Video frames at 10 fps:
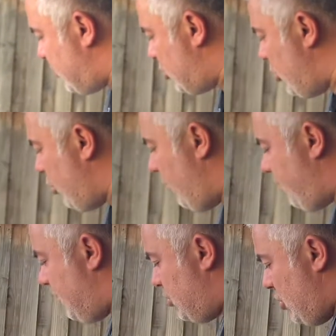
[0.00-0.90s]
turn
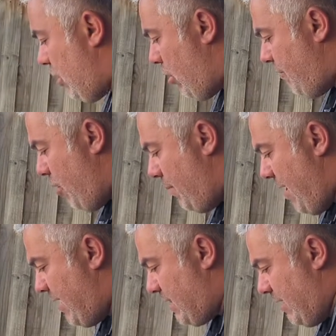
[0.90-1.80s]
off, turn it off
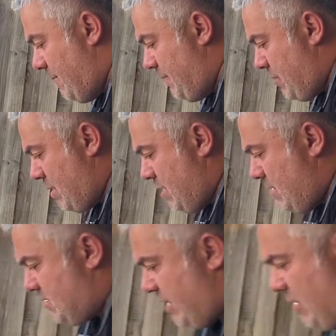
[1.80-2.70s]
automatically. So here